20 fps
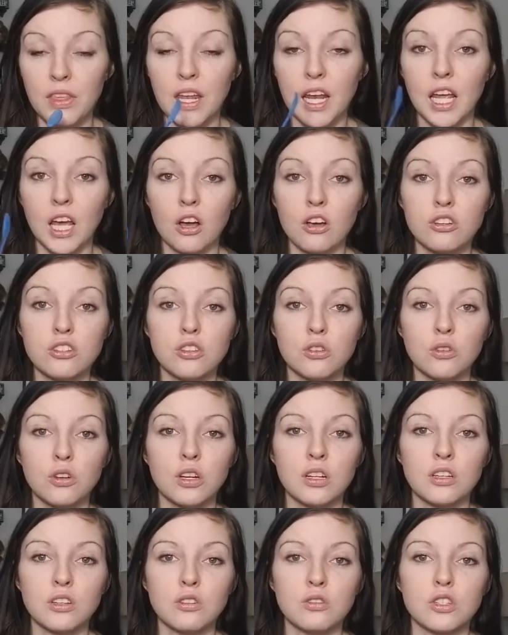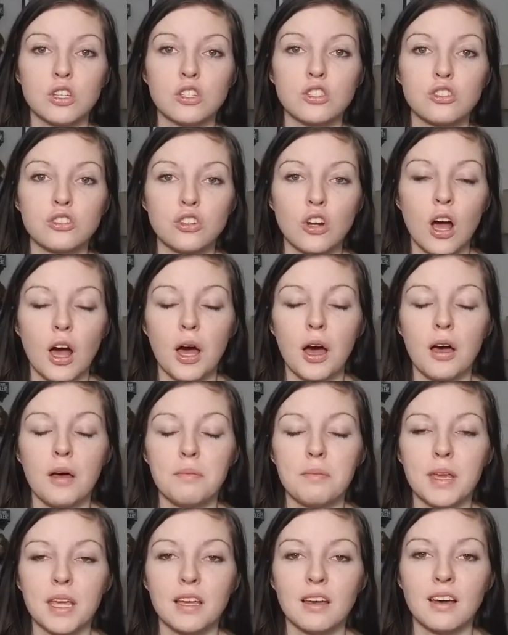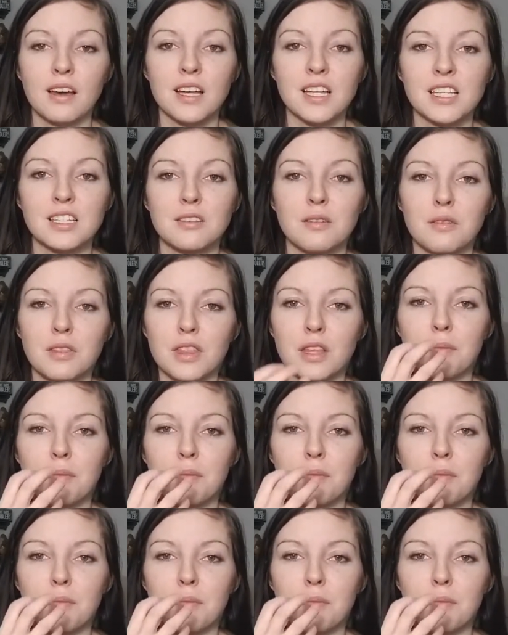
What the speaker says: and I also couldn't use a straw because